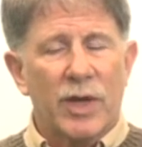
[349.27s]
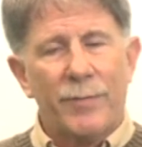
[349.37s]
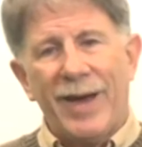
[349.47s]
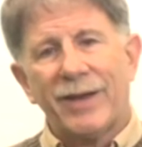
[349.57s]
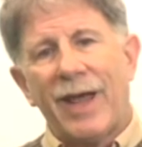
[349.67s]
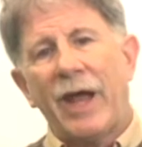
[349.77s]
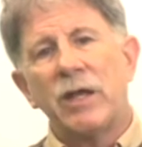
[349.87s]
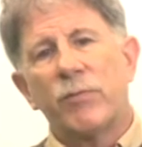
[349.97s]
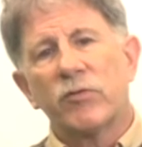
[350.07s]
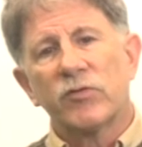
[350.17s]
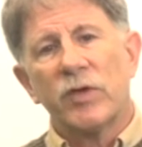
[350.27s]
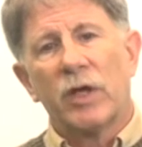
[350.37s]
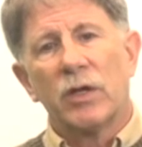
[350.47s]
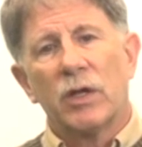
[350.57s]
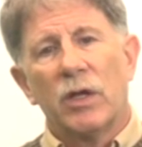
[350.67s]
About
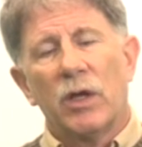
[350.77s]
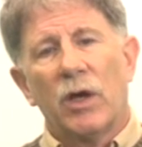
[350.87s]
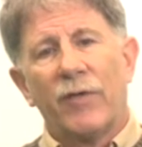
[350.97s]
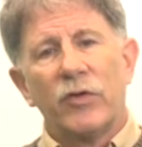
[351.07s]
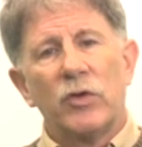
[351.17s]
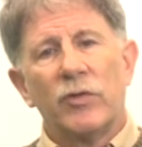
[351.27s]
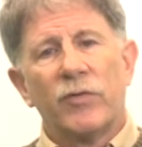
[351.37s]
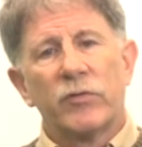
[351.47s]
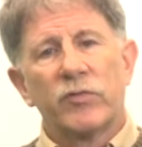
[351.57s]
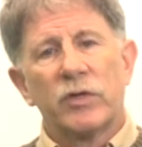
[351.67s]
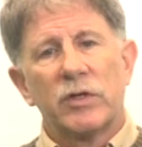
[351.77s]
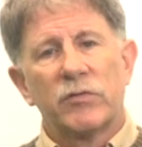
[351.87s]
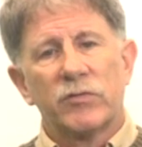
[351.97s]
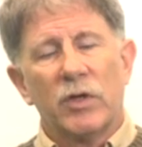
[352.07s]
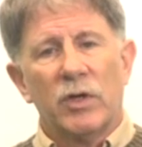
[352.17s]
90% of the
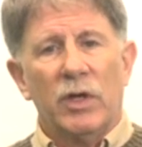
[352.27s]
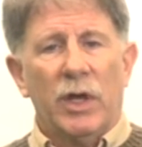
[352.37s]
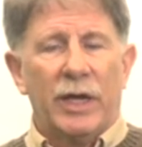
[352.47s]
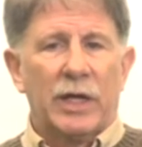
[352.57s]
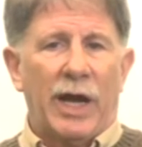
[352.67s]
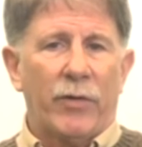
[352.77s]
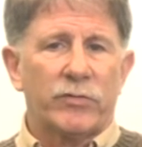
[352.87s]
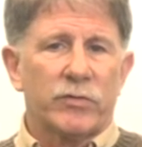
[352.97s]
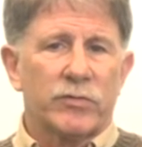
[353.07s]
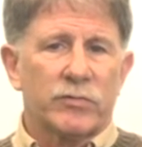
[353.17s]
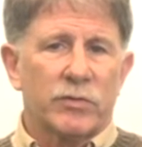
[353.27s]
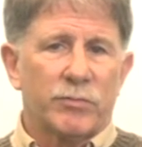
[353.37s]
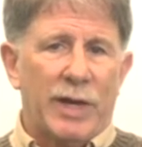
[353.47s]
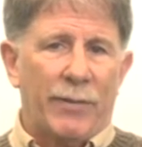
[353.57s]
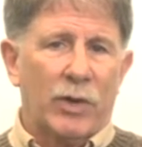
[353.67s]
universities and colleges,
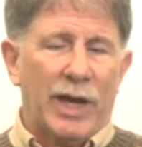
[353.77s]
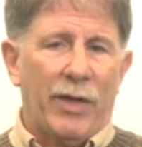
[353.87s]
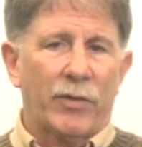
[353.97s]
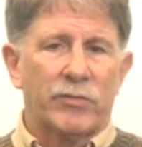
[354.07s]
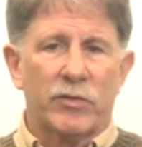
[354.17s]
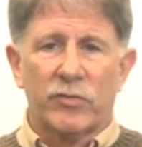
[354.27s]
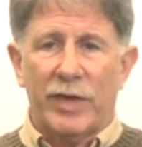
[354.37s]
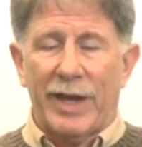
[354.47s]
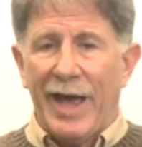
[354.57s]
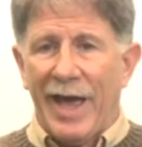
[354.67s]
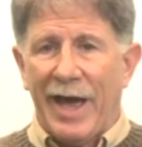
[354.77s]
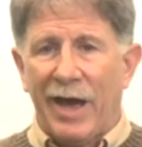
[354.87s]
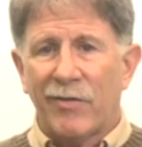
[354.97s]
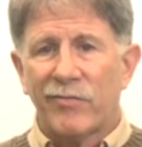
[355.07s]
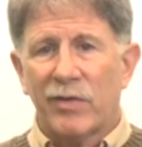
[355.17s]
Bible colleges that
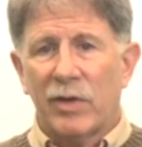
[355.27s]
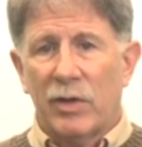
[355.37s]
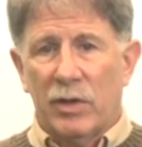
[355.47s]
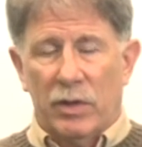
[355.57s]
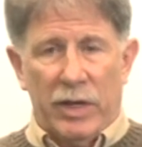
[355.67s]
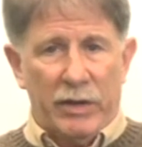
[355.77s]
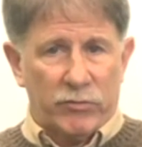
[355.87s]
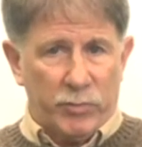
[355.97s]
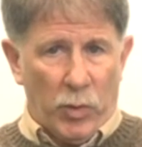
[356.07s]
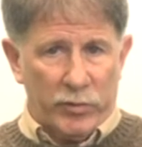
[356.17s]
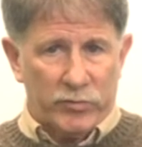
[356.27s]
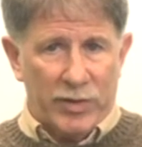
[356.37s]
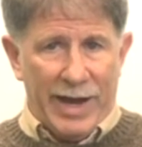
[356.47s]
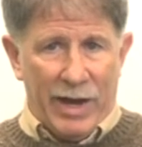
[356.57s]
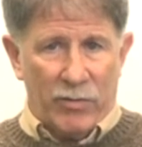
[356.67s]
have a sports
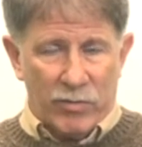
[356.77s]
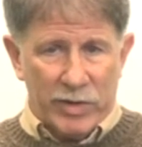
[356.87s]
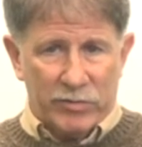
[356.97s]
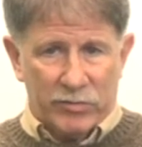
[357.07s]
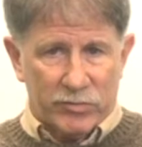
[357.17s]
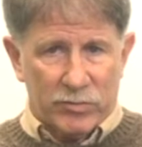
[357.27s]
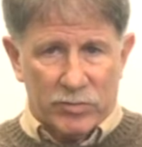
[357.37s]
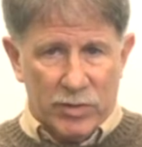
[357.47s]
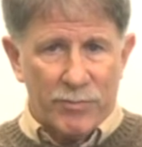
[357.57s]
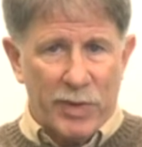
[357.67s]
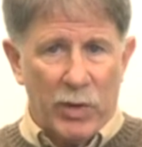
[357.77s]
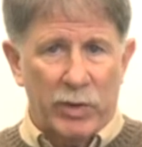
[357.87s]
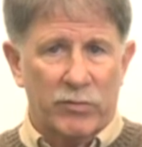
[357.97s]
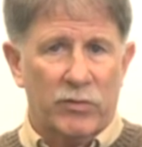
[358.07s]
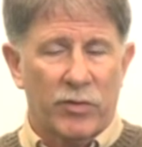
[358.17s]
outreach
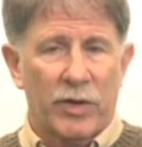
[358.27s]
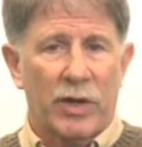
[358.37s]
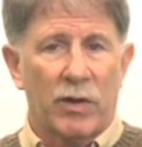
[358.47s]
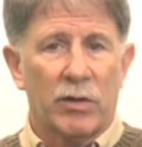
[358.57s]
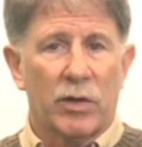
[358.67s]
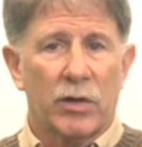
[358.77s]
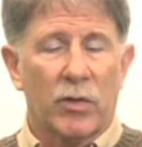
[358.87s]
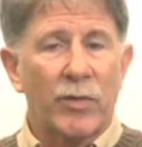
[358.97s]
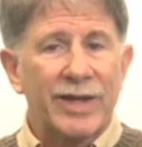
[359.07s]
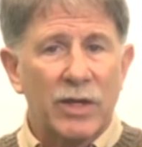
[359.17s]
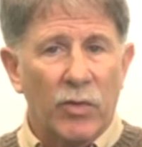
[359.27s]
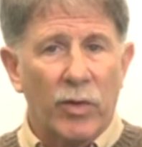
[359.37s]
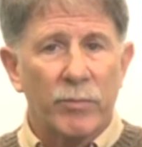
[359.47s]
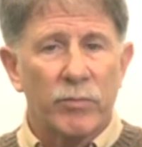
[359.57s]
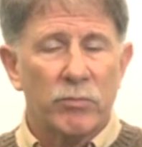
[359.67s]
component to their
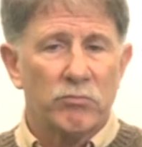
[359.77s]
curriculum,